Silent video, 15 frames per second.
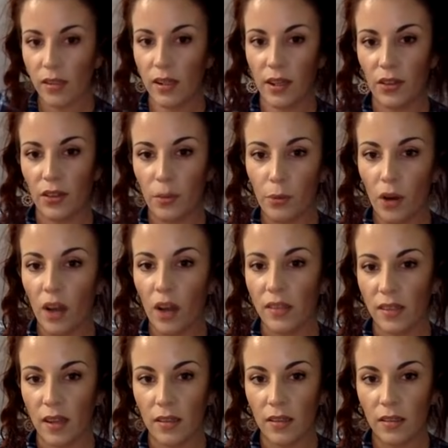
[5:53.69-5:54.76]
in the
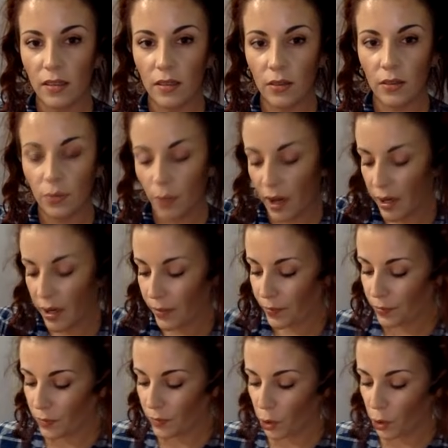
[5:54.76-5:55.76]
process, right?